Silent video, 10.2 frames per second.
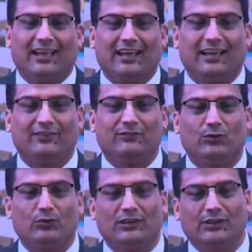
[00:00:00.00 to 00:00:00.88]
and we
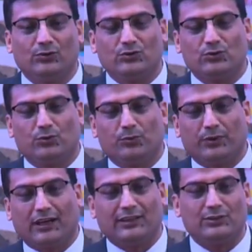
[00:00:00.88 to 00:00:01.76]
only used to
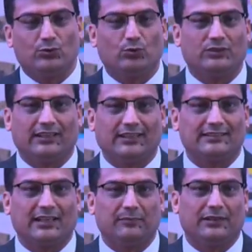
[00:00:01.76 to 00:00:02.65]
buy two
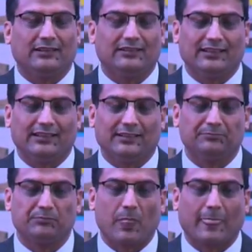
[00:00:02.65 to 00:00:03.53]
things. I mean, in the
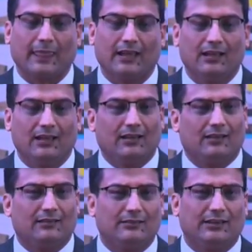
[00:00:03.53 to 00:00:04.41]

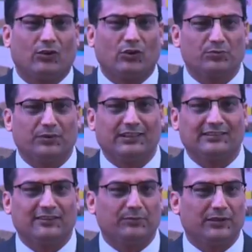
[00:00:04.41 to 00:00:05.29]

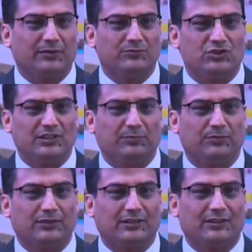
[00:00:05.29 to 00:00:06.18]
cosmetics have become
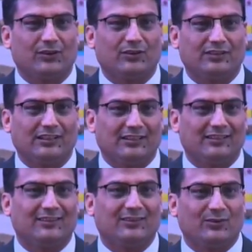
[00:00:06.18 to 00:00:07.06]
cheaper, or the
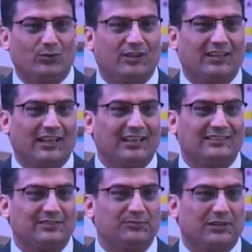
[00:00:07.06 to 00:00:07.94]
cooking
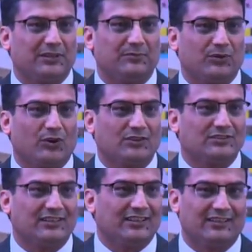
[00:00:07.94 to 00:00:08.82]
gas has become
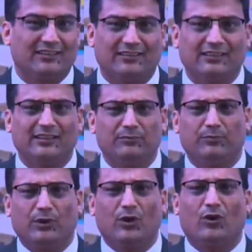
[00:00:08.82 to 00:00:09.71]
costlier, nothing
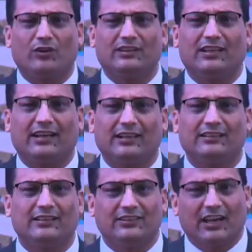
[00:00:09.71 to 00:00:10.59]
beyond that.
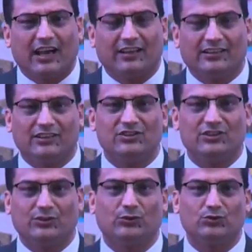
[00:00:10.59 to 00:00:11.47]
And the entire
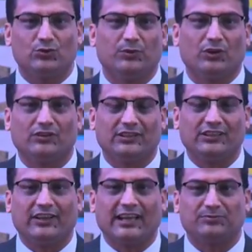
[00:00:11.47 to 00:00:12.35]
attention used to be on the
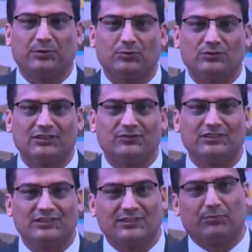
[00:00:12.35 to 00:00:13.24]
tax proposals,
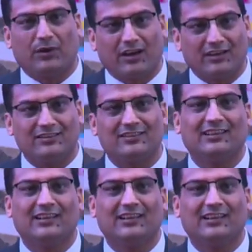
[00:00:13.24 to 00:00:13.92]
which is the part